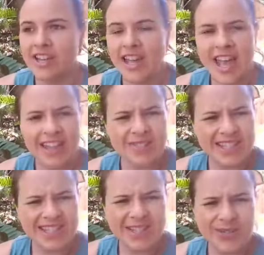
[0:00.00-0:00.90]
and there was this
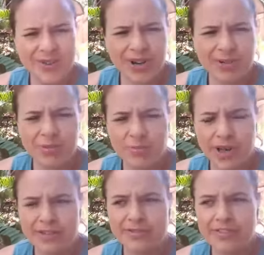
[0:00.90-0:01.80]
incredible
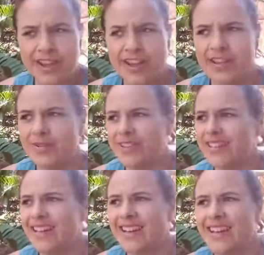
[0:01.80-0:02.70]
butterfly, and it was
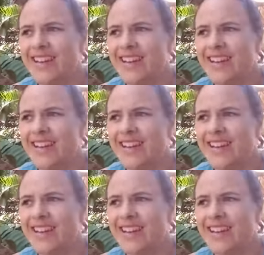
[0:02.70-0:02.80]
like